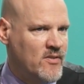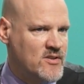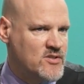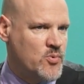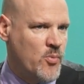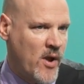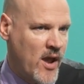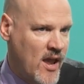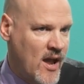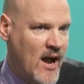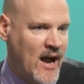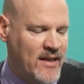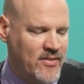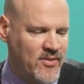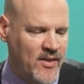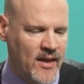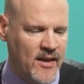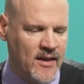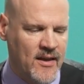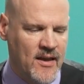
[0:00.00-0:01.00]
this way, I
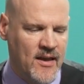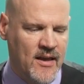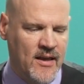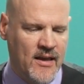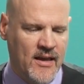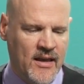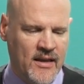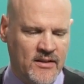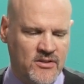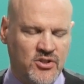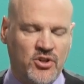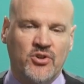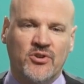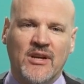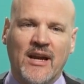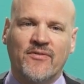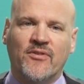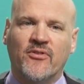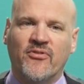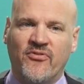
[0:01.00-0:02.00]
think, is you're
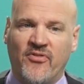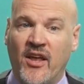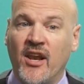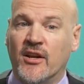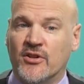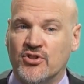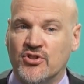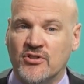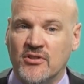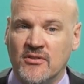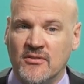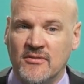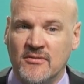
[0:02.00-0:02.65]
never finished.